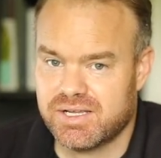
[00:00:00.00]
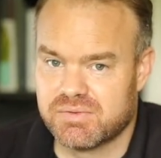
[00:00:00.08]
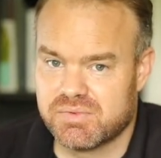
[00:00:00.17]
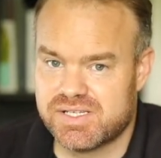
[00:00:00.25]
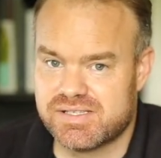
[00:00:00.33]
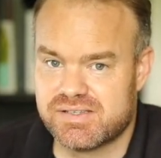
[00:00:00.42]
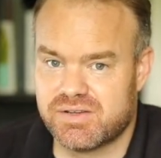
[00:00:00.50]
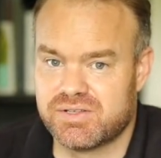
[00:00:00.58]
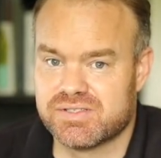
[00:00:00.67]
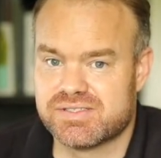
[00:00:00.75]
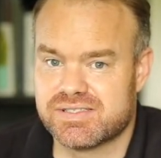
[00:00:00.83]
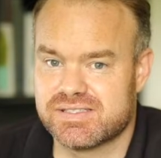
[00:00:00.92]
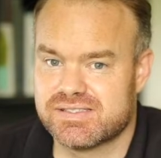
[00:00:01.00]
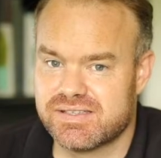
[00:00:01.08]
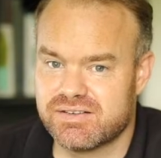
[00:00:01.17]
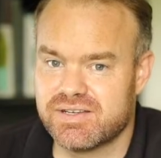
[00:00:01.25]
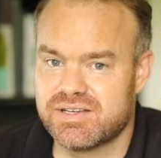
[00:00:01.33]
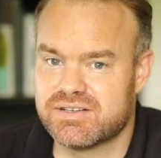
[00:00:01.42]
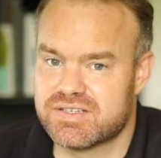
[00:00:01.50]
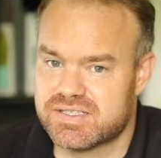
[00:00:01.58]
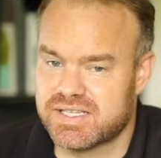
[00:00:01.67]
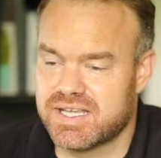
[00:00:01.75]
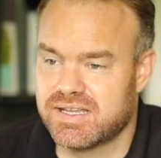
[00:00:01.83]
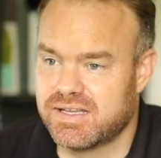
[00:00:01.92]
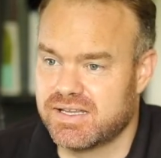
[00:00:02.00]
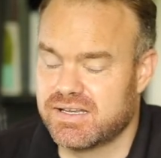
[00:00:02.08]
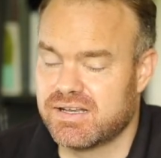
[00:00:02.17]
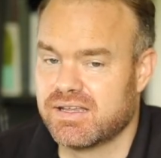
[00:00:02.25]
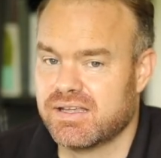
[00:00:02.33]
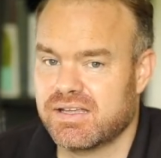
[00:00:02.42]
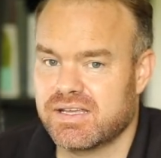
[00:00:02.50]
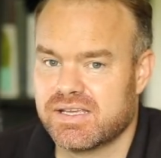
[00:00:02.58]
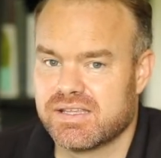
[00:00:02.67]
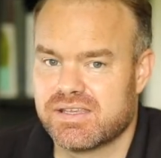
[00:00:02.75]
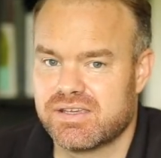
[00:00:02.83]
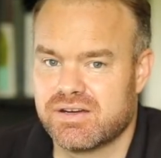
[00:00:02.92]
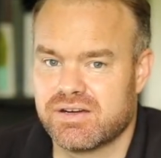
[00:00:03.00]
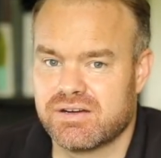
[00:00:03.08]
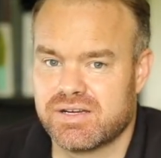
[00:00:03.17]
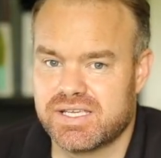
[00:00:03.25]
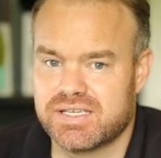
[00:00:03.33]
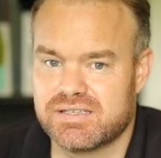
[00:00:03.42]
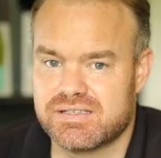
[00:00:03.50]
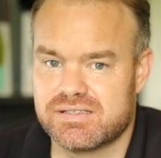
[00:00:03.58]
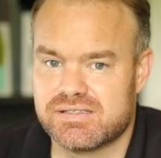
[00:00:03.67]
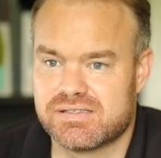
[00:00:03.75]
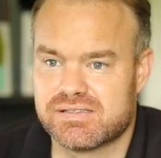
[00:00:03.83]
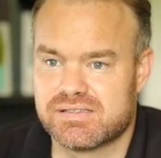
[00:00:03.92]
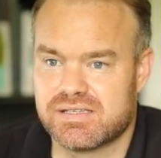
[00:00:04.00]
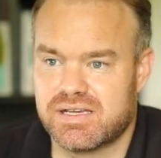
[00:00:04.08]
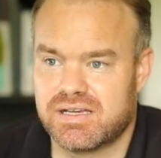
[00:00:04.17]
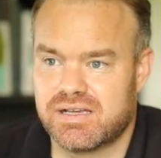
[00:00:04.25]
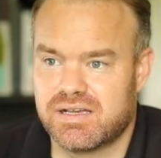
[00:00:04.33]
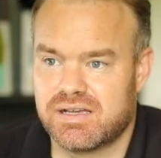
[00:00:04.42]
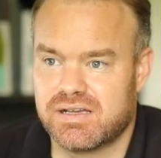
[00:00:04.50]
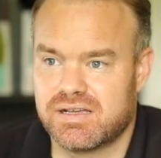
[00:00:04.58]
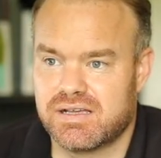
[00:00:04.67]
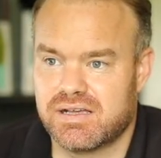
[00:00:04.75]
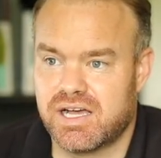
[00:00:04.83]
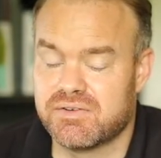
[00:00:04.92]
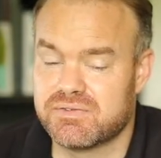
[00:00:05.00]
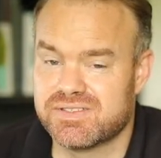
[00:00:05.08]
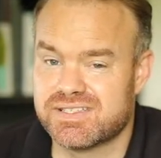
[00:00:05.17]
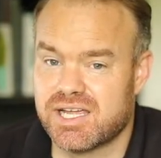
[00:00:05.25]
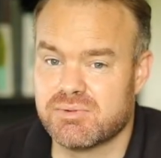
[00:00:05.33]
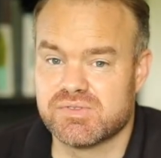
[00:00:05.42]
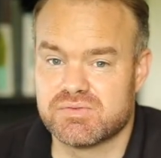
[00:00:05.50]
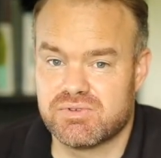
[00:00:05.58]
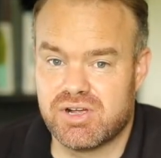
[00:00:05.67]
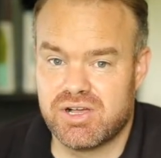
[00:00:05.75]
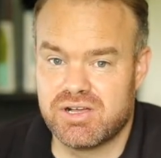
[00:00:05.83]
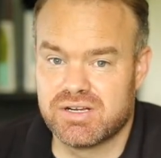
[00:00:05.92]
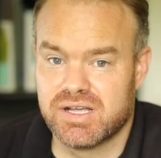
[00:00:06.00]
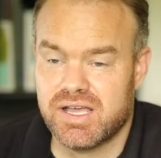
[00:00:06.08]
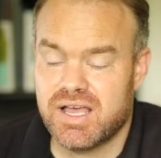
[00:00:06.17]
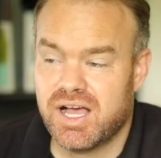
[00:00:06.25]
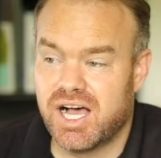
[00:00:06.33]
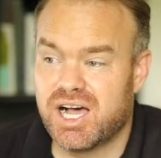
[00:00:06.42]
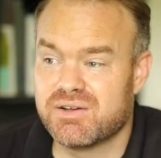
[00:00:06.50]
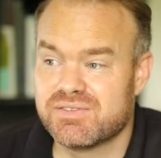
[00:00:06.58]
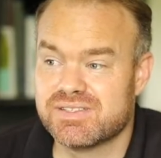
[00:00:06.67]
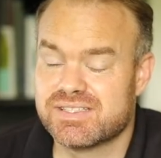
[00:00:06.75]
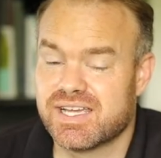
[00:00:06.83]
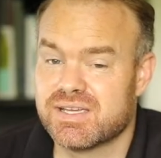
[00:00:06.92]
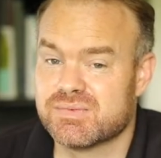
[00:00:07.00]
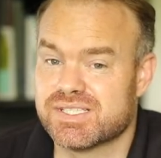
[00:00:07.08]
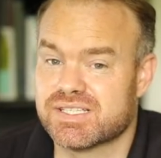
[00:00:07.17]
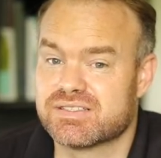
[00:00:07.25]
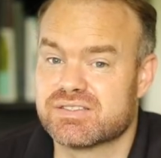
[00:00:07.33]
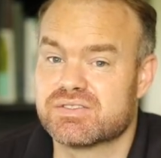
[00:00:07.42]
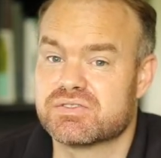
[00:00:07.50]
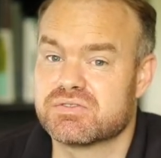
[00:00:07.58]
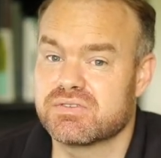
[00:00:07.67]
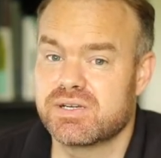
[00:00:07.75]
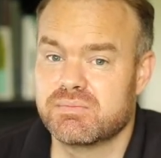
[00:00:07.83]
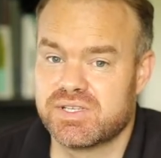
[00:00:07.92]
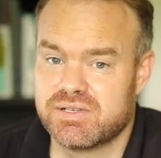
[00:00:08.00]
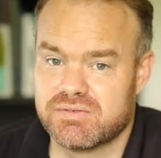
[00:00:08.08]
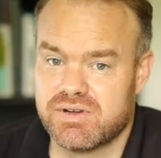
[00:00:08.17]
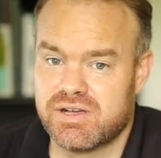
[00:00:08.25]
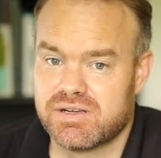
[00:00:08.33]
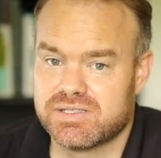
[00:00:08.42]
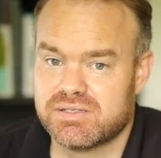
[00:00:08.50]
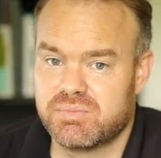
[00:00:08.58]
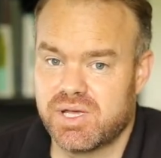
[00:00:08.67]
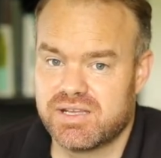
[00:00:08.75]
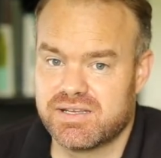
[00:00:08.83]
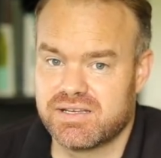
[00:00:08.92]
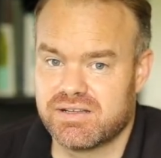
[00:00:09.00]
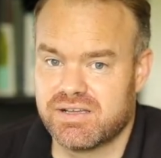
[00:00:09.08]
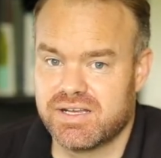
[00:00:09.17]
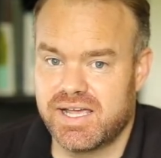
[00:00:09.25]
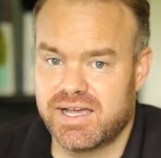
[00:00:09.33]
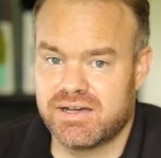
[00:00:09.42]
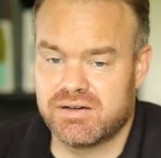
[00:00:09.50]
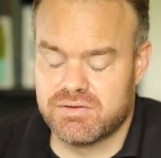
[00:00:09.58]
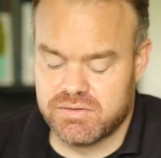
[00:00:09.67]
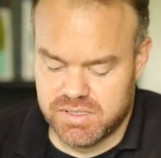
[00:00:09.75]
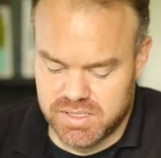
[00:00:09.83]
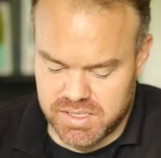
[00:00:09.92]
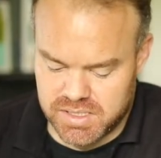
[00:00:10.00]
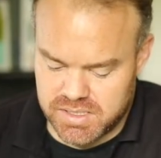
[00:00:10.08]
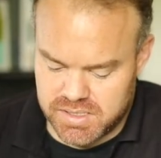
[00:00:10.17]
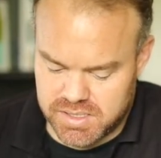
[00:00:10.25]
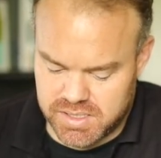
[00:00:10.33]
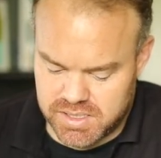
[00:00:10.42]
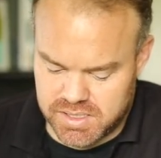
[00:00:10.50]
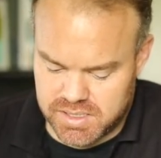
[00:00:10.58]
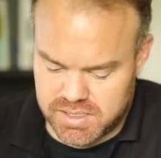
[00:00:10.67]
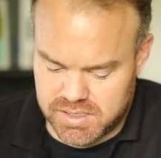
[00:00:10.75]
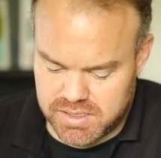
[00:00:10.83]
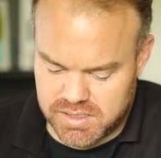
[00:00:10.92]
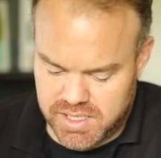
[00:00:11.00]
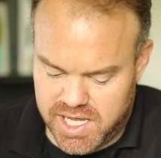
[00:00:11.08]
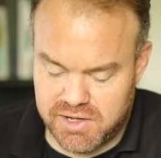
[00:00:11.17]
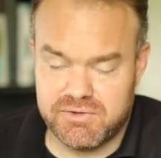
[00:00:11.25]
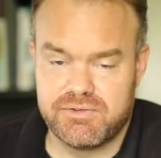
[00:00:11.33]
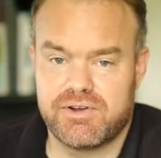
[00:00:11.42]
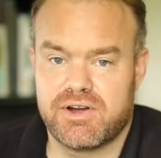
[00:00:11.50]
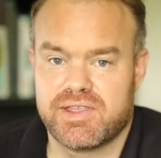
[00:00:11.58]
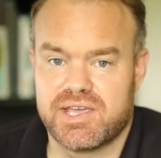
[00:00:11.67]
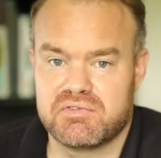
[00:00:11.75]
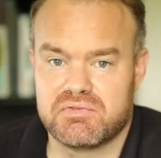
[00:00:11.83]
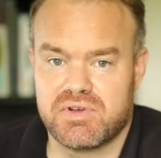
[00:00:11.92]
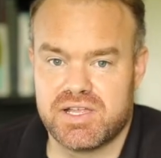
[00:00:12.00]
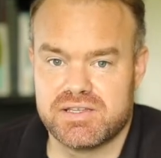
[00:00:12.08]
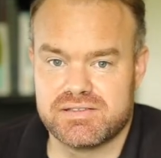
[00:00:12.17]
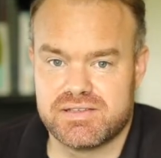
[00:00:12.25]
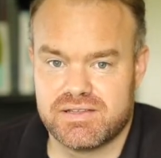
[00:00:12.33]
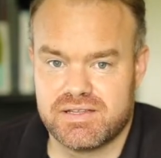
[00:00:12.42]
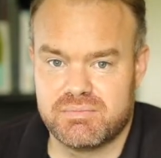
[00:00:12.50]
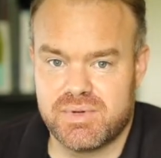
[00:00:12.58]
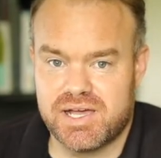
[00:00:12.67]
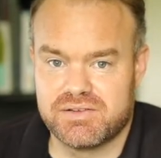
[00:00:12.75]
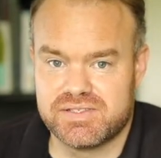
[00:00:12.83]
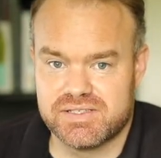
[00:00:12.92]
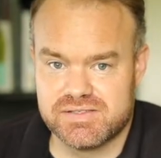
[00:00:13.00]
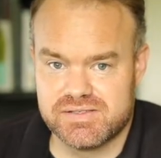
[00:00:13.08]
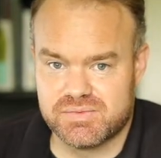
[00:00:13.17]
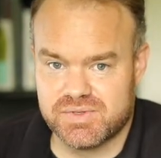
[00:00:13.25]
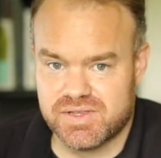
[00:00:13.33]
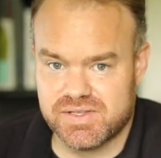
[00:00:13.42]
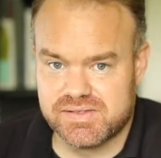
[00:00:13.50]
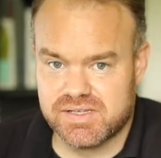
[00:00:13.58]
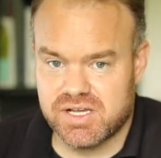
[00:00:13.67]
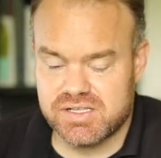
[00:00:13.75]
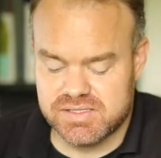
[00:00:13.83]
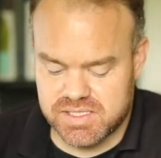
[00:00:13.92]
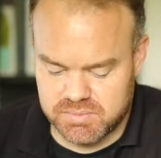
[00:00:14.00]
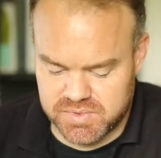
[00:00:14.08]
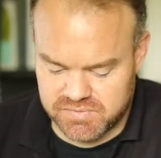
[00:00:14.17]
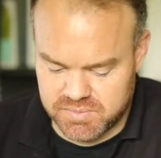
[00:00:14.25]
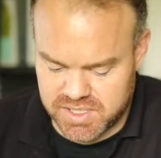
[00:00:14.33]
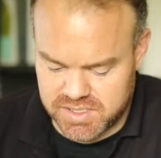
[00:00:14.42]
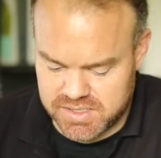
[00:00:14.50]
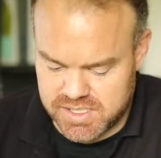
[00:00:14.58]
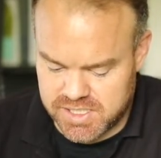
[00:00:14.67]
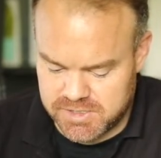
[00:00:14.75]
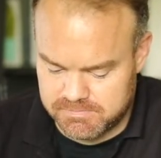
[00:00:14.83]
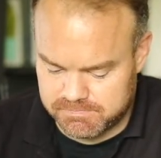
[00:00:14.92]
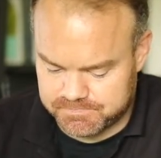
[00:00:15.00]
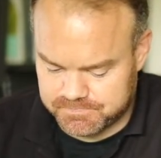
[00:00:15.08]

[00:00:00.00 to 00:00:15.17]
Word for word: results, is their understanding here is uh, oftentimes wrong, oftentimes extremely wrong, depending on how. Uh, how far they run to the mountains with this concept of being dead.